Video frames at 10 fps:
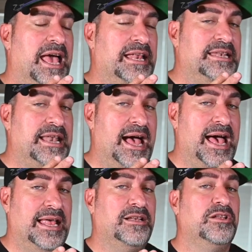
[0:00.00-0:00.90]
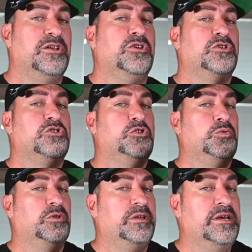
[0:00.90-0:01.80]
and not
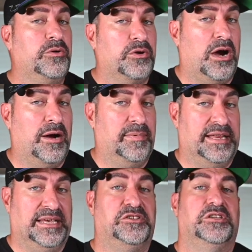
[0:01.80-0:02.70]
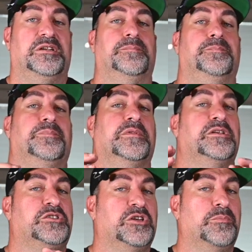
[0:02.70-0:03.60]
too little carbonation.
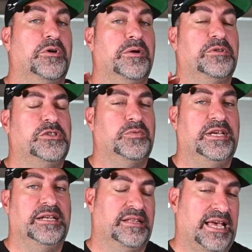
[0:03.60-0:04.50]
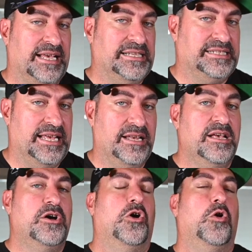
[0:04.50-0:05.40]
Somewhere in between. Like I said,
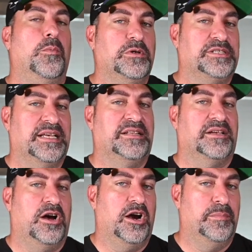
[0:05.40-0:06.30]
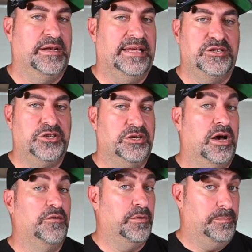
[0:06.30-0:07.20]
almost like the carbonation
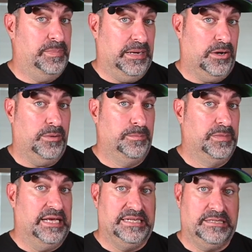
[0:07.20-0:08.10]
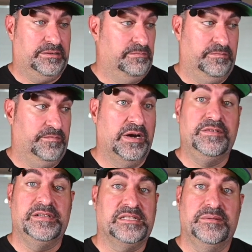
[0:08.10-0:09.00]
of a beer. It's
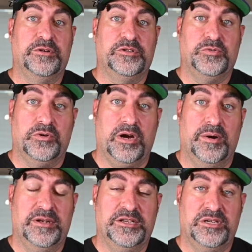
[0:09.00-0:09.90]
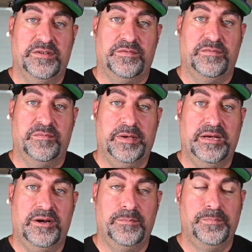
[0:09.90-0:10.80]
very similar to a carbonation of a
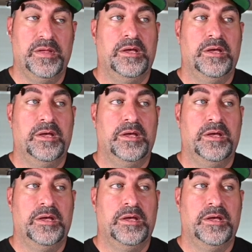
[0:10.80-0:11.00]
beer,